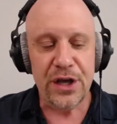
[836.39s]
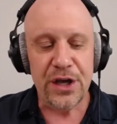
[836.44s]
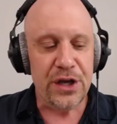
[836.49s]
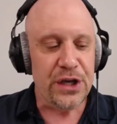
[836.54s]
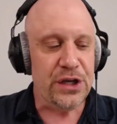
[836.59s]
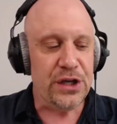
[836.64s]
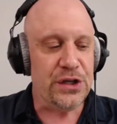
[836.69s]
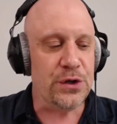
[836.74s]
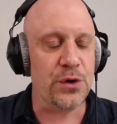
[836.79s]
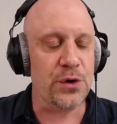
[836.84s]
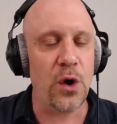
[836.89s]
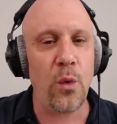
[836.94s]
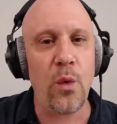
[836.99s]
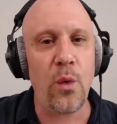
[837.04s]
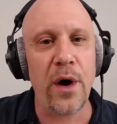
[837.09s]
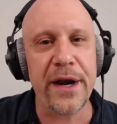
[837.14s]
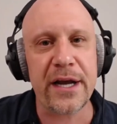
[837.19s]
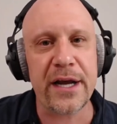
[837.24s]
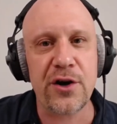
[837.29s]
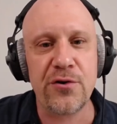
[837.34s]
You don't
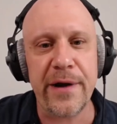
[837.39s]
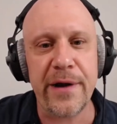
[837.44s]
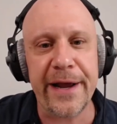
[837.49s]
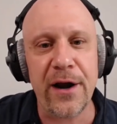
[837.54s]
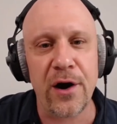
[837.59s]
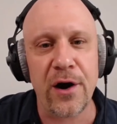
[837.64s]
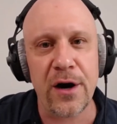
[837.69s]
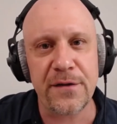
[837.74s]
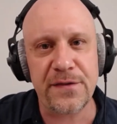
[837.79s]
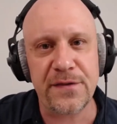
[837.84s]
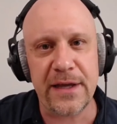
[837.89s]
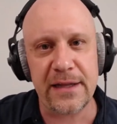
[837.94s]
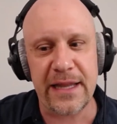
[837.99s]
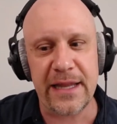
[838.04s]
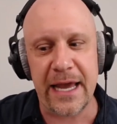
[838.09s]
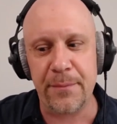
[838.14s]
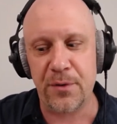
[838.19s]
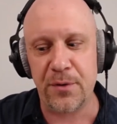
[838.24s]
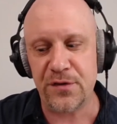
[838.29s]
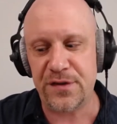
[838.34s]
want to create art that
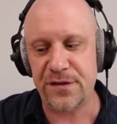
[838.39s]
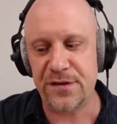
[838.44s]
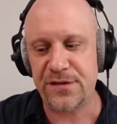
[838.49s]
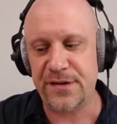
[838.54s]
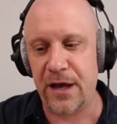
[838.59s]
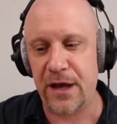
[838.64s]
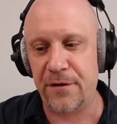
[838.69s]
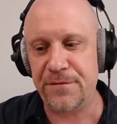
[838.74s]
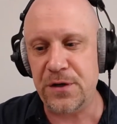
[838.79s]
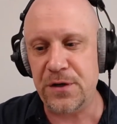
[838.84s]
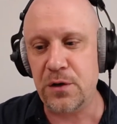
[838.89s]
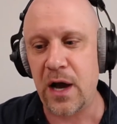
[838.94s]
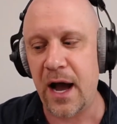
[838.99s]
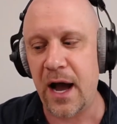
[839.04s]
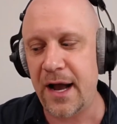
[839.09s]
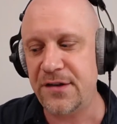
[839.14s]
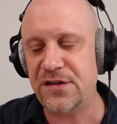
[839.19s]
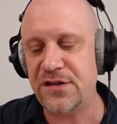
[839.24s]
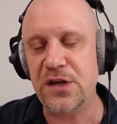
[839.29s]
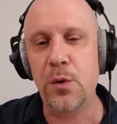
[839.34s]
labels itself, you
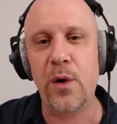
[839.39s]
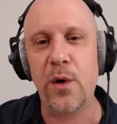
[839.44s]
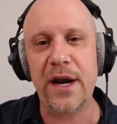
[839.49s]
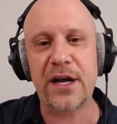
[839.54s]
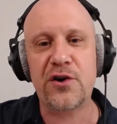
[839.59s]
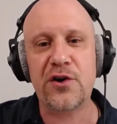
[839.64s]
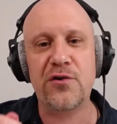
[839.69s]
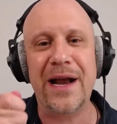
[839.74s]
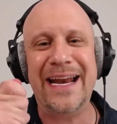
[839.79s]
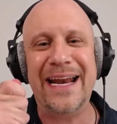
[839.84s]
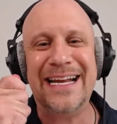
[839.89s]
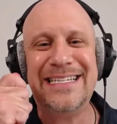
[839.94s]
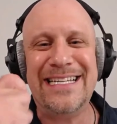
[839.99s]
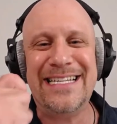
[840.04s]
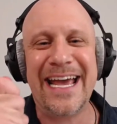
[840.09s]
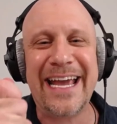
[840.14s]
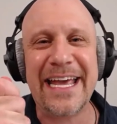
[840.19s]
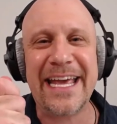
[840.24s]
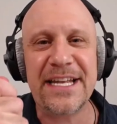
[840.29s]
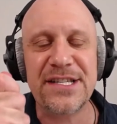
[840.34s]
guys. You want to create a
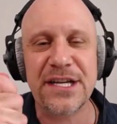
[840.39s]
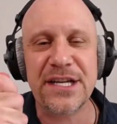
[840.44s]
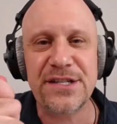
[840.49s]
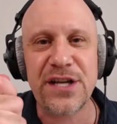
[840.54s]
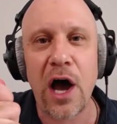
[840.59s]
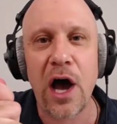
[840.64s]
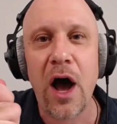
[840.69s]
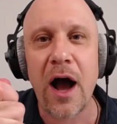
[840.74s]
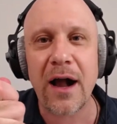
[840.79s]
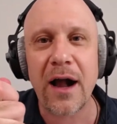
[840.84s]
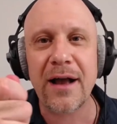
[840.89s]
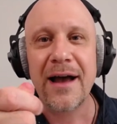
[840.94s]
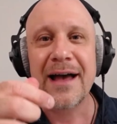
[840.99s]
ticket to talk,